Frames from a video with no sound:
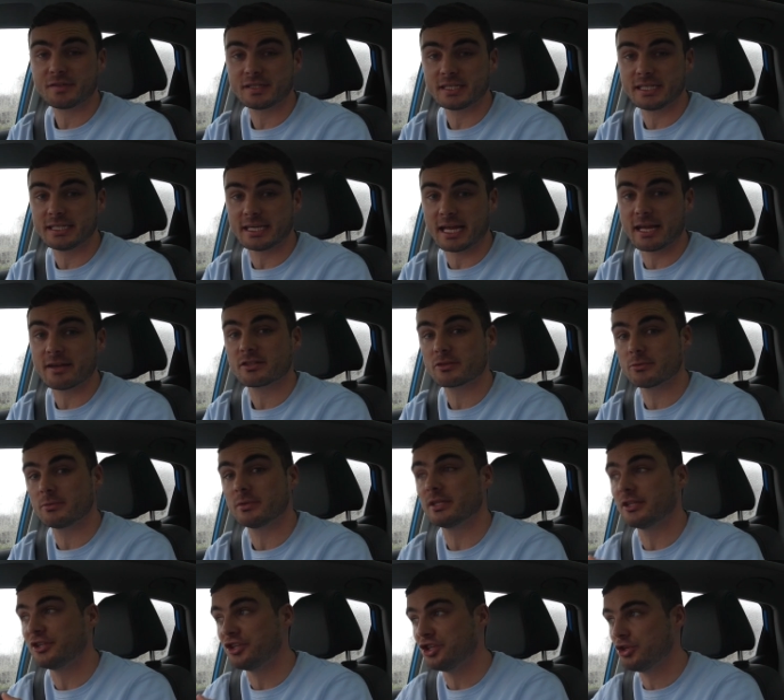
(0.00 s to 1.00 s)
seen now some
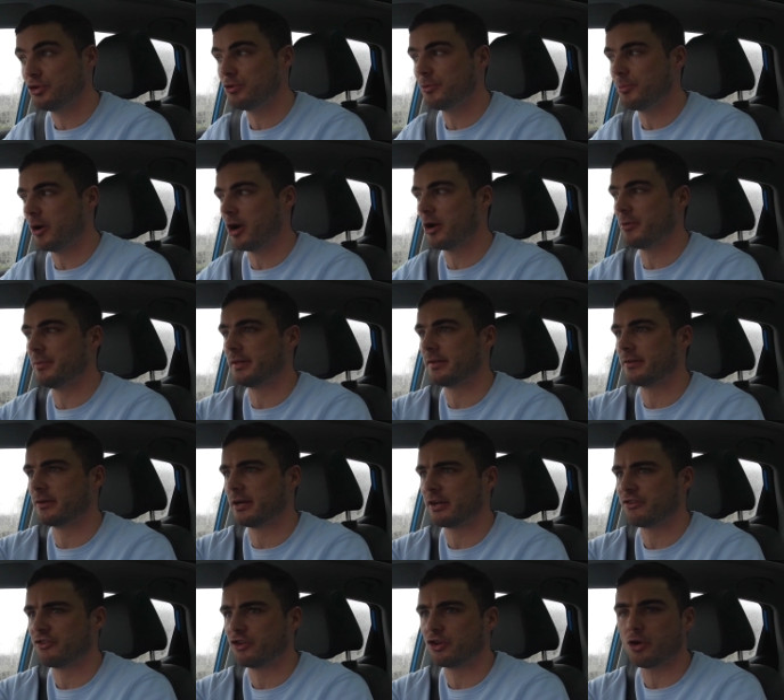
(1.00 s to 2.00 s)
of the new apartments are
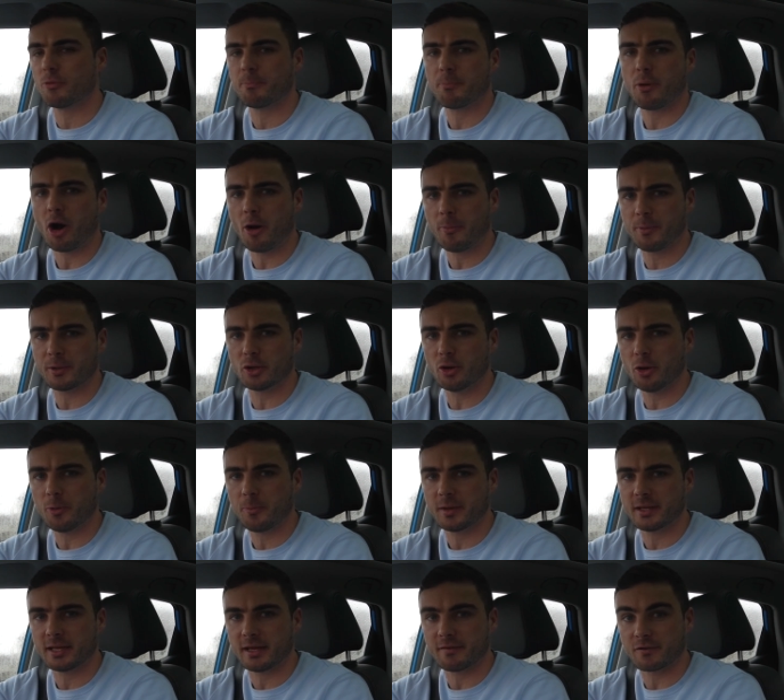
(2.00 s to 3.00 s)
actually popping
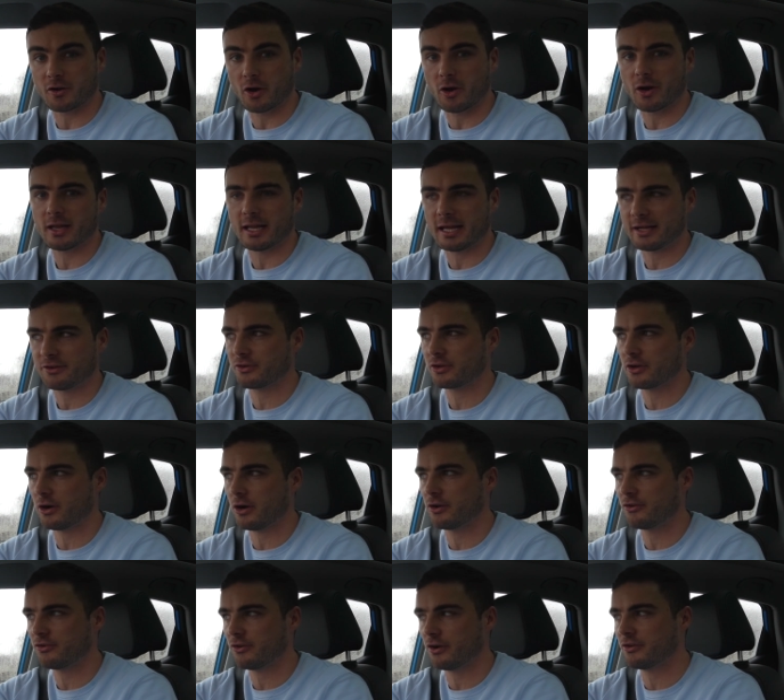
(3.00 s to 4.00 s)
up and they've got electric
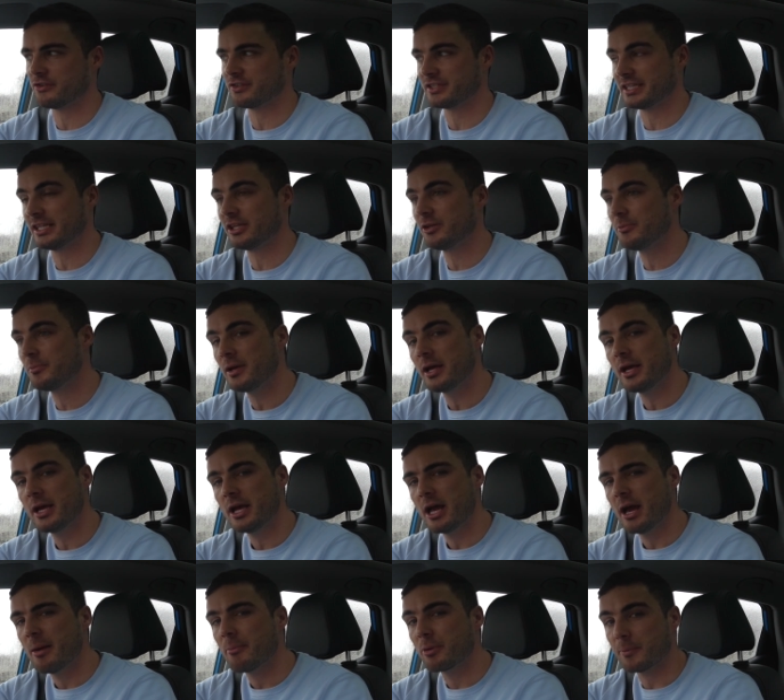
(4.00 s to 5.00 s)
car chargers in them.
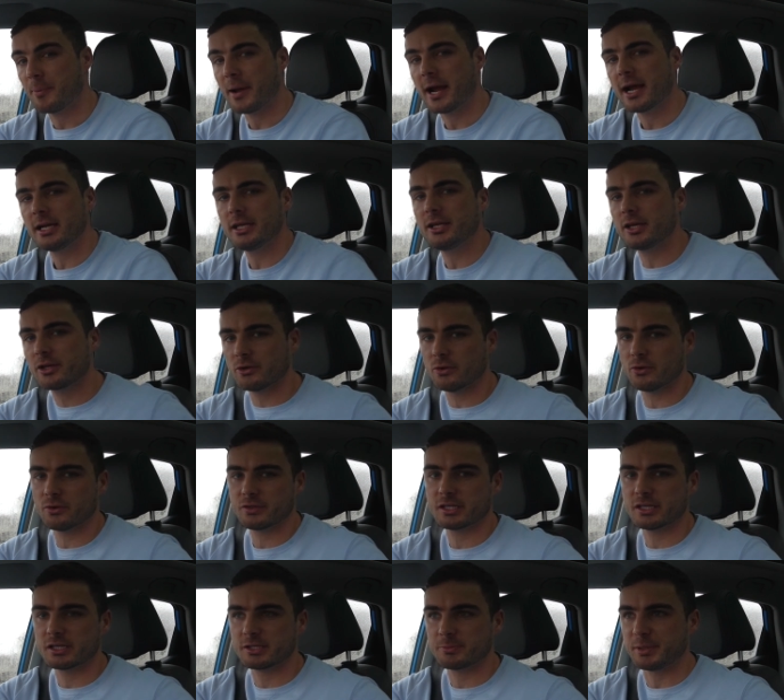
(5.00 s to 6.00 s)
But apparently you can
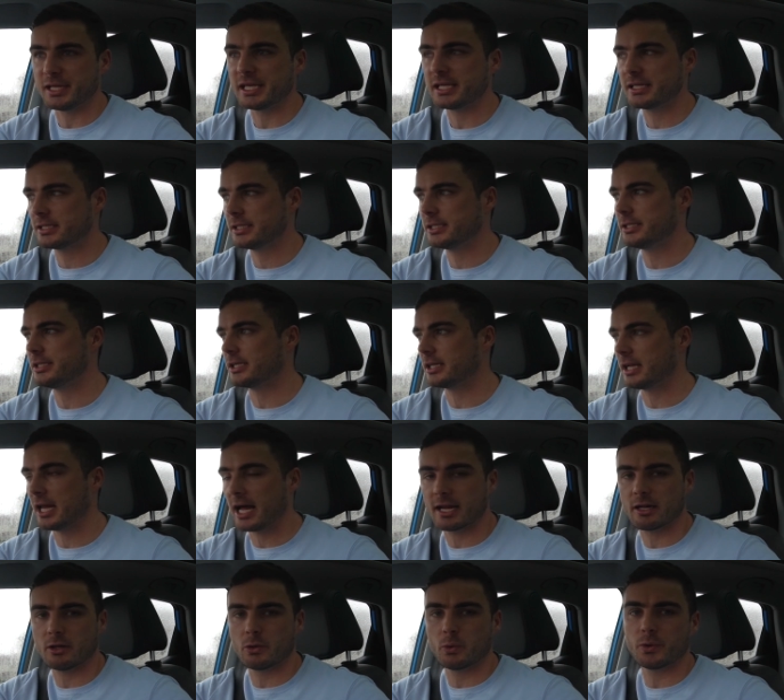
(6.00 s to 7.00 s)
also speak to your
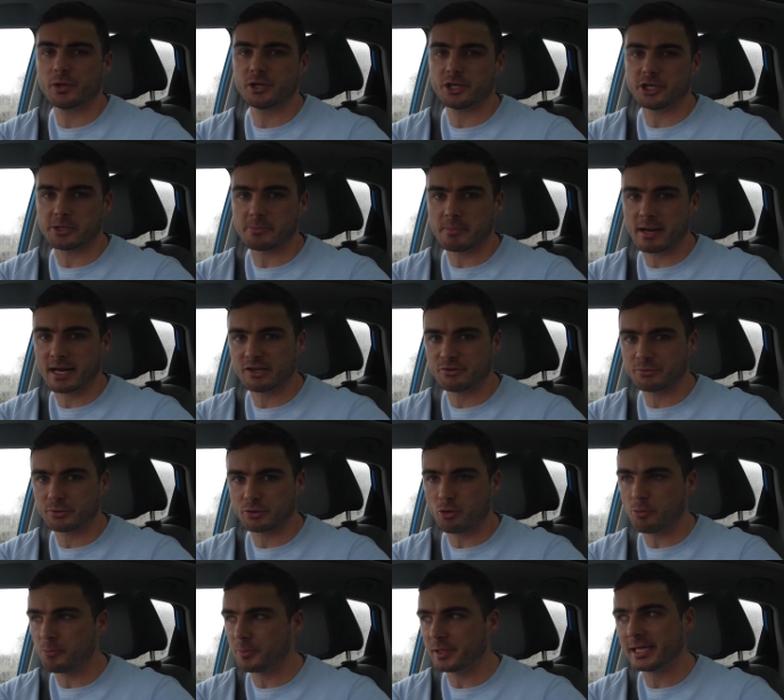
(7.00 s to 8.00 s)
landlord or your
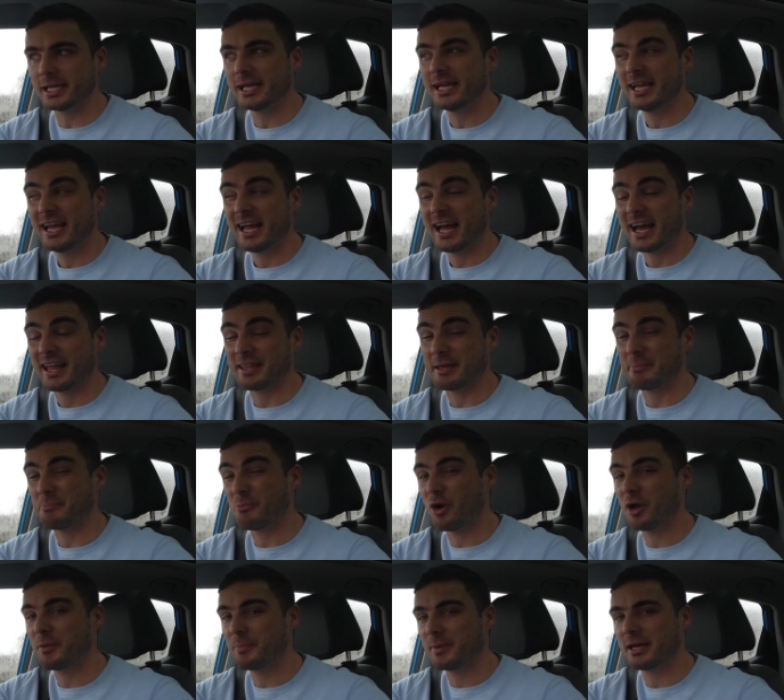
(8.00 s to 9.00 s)
management company and they
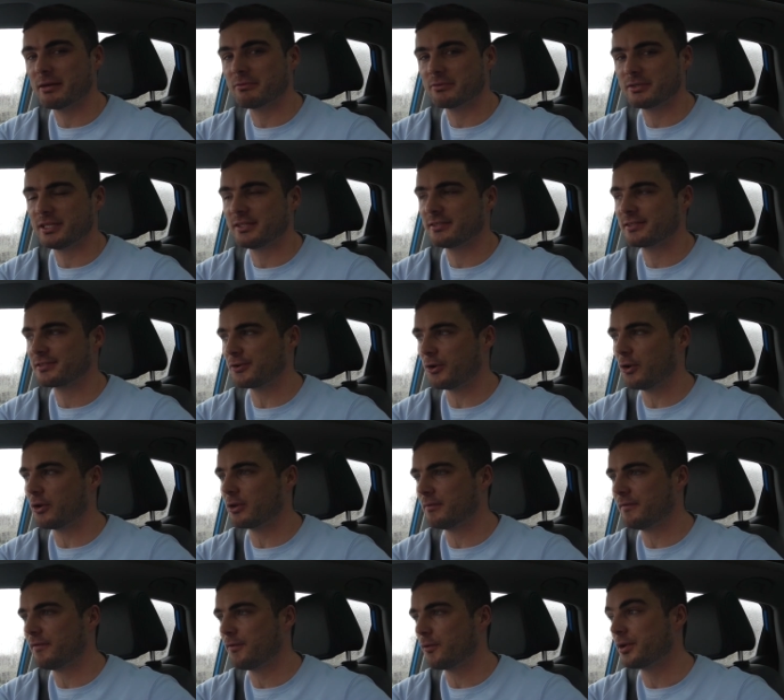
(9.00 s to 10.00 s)
might be able to install
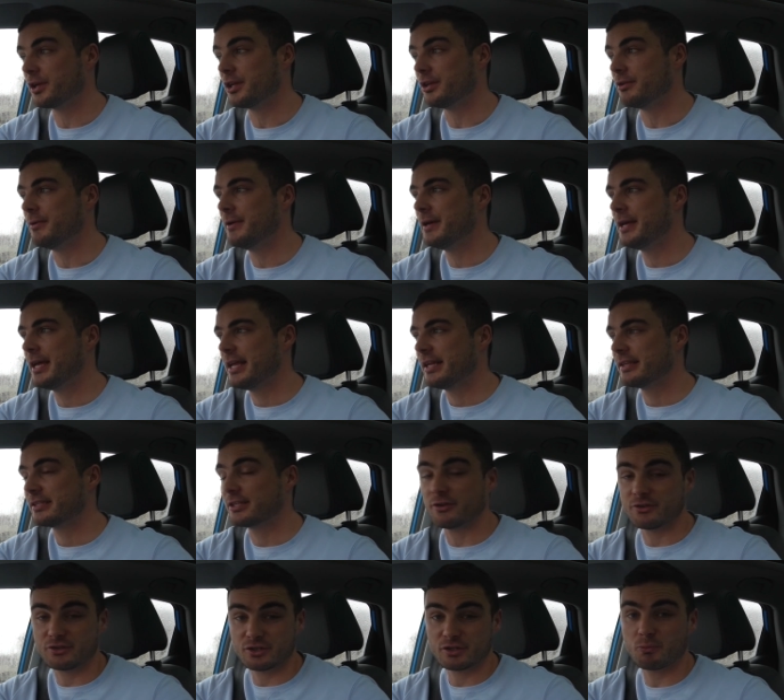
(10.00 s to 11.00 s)
them for you.
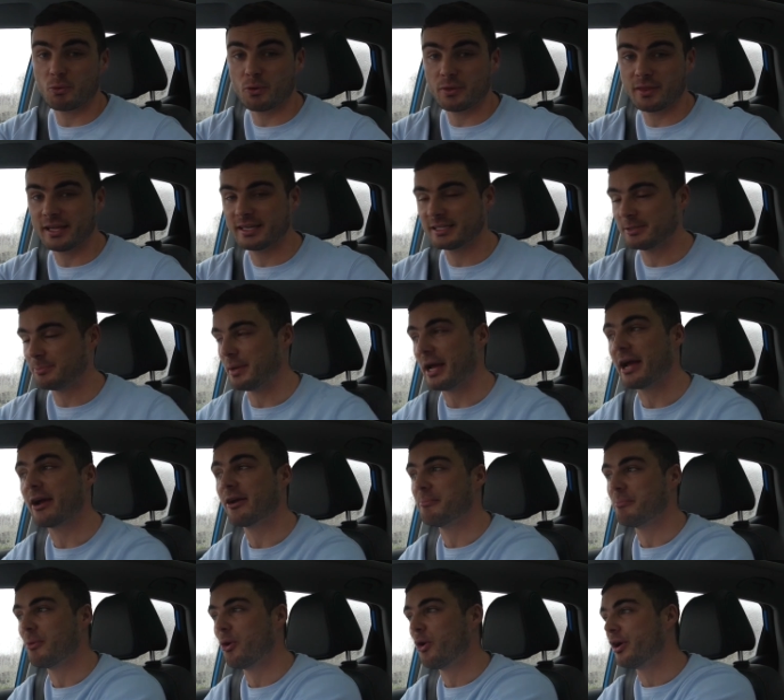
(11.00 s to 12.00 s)
So it's just one thing to
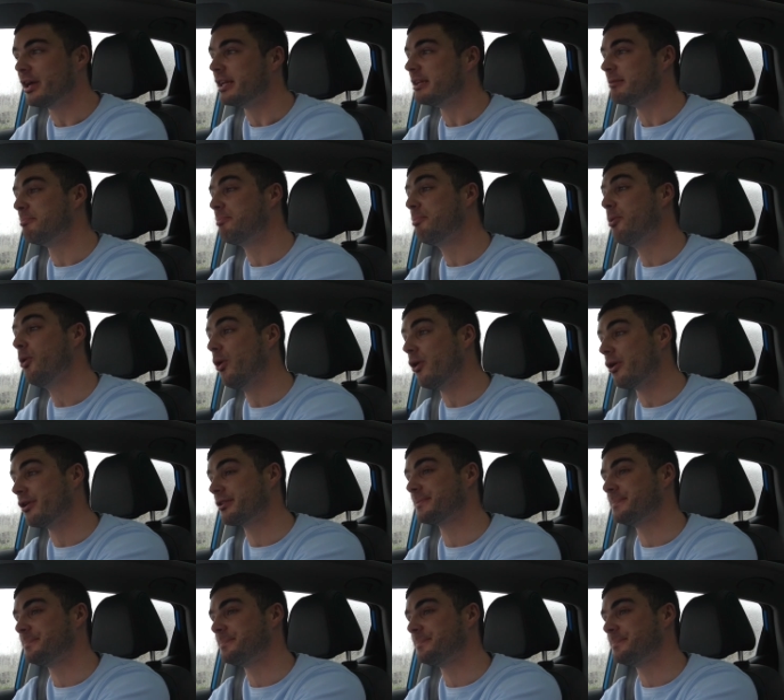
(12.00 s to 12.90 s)
bear in mind. But